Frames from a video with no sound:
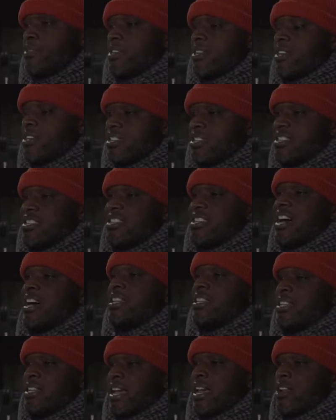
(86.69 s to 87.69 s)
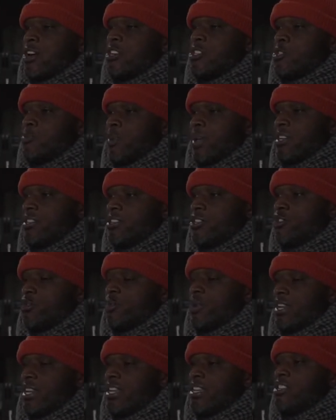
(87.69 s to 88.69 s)
to consolidate our spaces.
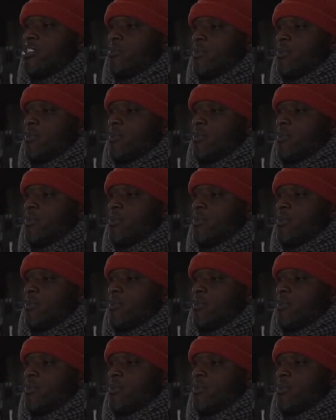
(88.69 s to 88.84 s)
We need to